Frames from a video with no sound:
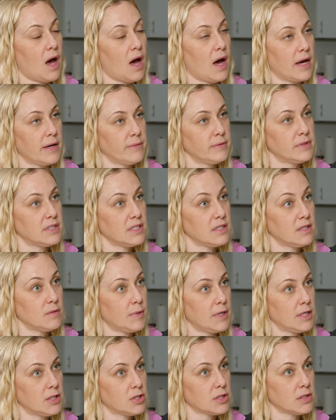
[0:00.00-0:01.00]
I would see the
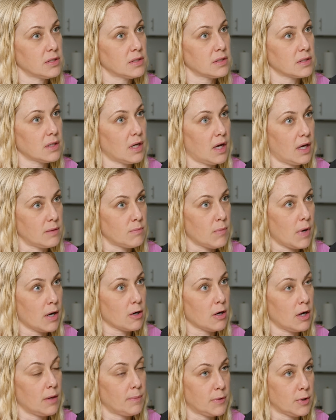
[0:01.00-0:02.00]
patients, I'd
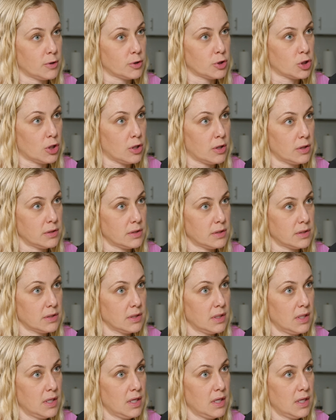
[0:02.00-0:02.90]
mark up their charts,